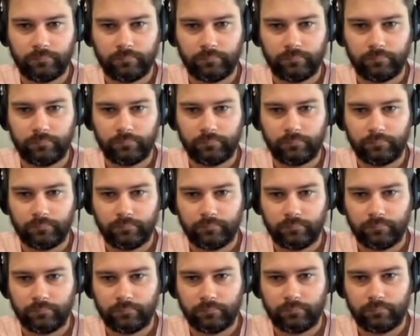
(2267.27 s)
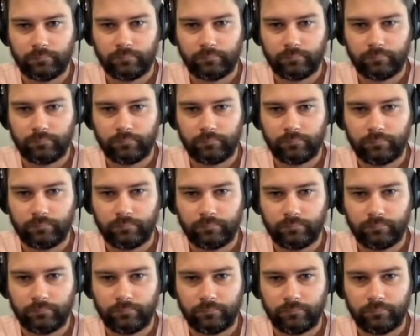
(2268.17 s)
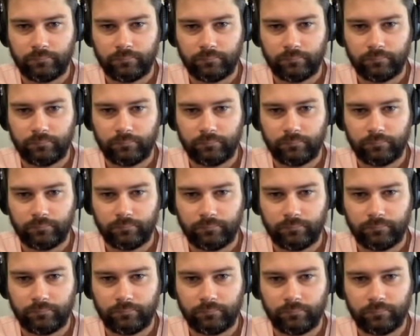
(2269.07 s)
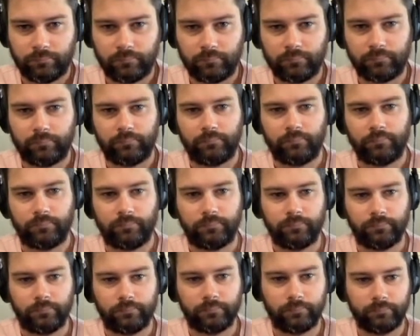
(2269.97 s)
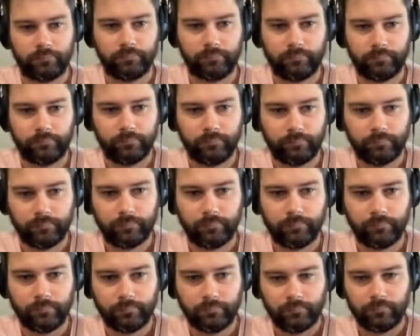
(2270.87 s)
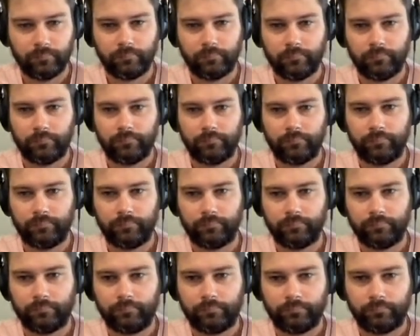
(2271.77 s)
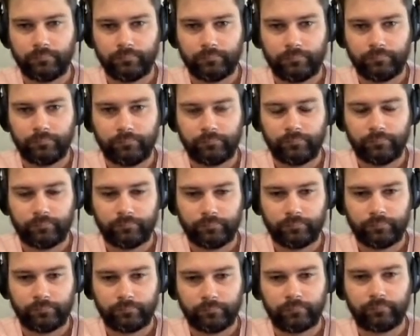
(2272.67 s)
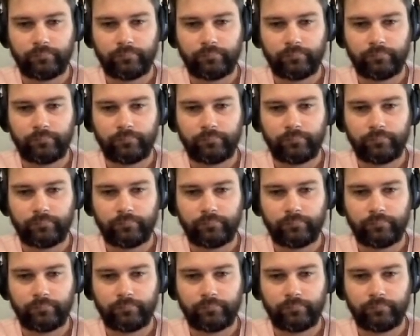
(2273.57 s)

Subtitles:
The person shown says nothing.